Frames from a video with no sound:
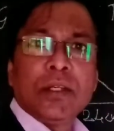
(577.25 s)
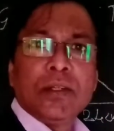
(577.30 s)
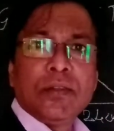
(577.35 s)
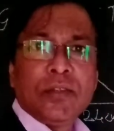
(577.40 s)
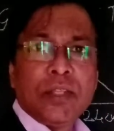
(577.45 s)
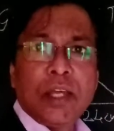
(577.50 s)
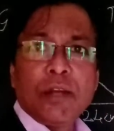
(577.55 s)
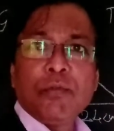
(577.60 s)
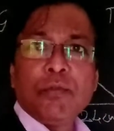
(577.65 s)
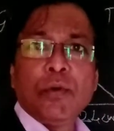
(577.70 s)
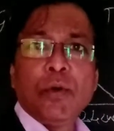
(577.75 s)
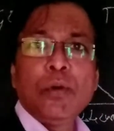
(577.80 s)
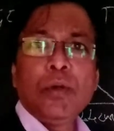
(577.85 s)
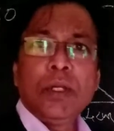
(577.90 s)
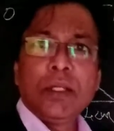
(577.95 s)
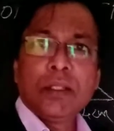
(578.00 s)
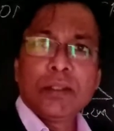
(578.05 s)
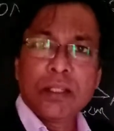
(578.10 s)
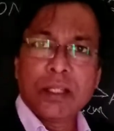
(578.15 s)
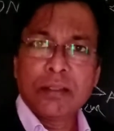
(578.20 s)
therefore
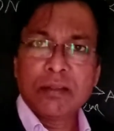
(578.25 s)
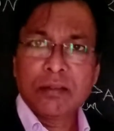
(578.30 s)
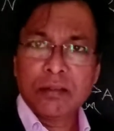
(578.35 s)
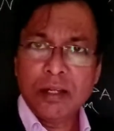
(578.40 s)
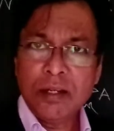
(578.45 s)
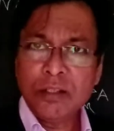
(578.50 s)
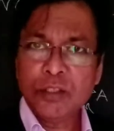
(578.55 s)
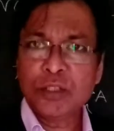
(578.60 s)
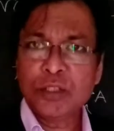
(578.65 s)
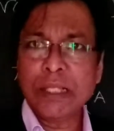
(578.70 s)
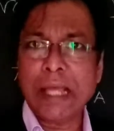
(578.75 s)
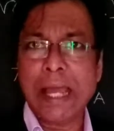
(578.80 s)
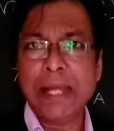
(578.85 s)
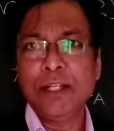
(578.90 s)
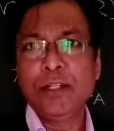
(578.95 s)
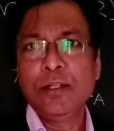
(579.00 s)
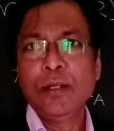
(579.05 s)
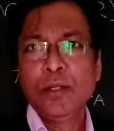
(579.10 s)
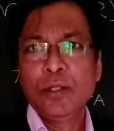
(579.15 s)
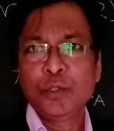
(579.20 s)
the third
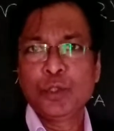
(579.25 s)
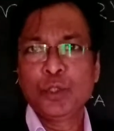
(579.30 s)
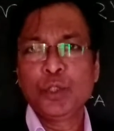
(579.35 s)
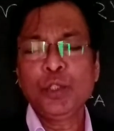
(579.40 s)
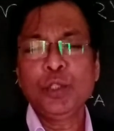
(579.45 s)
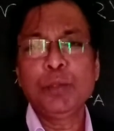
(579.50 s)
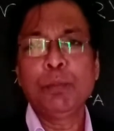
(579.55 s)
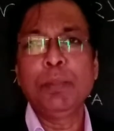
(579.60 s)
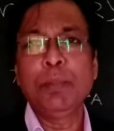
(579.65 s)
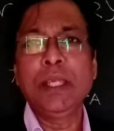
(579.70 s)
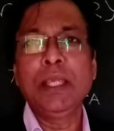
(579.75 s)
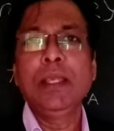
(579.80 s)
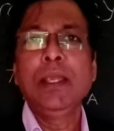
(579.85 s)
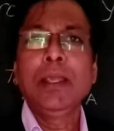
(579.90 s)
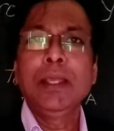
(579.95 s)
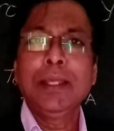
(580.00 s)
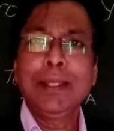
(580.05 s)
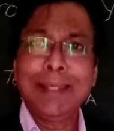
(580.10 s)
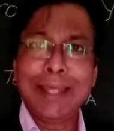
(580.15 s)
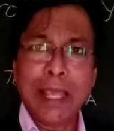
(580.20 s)
side should be
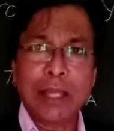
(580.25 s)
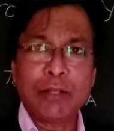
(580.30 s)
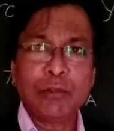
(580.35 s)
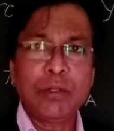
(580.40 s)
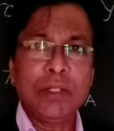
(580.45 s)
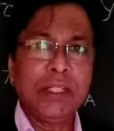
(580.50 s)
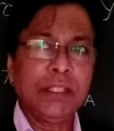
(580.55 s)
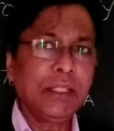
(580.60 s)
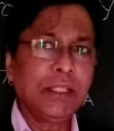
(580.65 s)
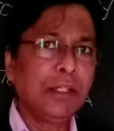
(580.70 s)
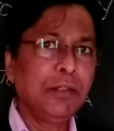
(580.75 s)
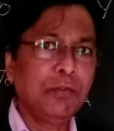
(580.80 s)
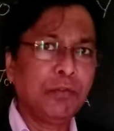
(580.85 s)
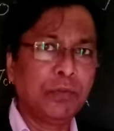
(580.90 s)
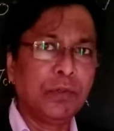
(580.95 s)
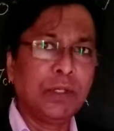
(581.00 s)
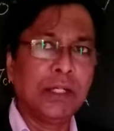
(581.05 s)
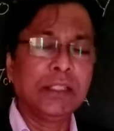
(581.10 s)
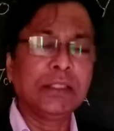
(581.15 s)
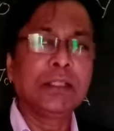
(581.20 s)
calculated
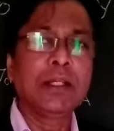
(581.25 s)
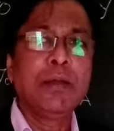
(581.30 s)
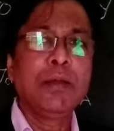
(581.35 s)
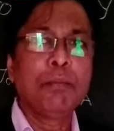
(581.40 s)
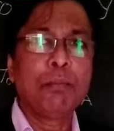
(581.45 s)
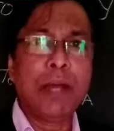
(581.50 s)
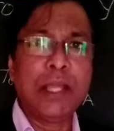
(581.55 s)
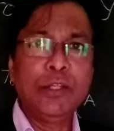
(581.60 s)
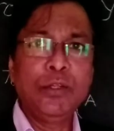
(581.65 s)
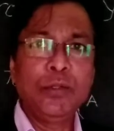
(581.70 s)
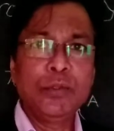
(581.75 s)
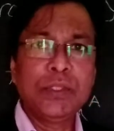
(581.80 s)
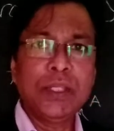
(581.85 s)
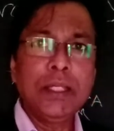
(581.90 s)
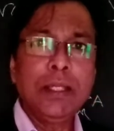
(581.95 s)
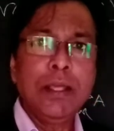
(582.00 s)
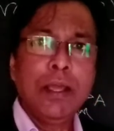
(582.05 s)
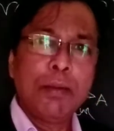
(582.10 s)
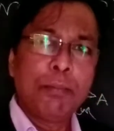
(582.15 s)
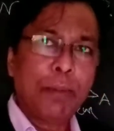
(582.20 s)
first by
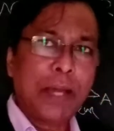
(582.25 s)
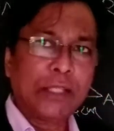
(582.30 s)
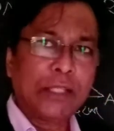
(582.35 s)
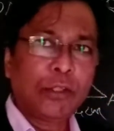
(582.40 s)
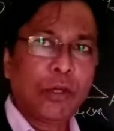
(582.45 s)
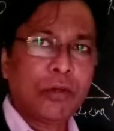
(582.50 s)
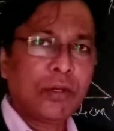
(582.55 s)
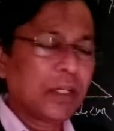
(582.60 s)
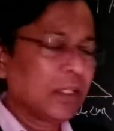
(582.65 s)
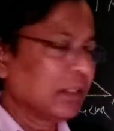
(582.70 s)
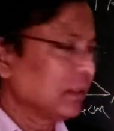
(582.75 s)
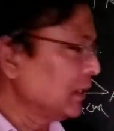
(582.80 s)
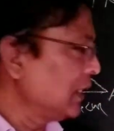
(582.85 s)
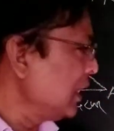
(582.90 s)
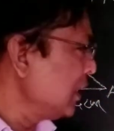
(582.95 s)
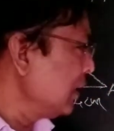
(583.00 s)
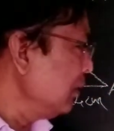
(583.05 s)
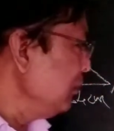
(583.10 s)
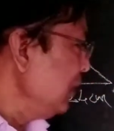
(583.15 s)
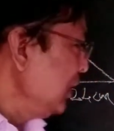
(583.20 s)
using Pythagoras
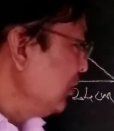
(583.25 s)
theorem.